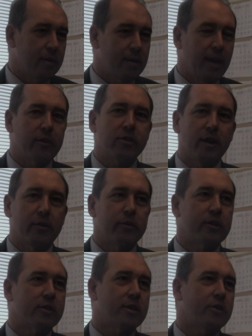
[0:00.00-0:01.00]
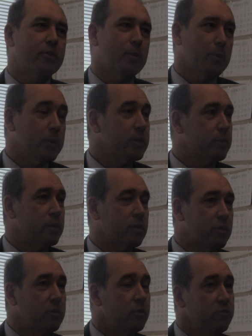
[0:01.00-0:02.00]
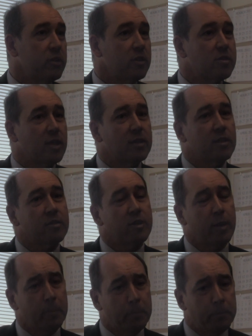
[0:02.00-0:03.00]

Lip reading: an outside organization we worked with, really set this up.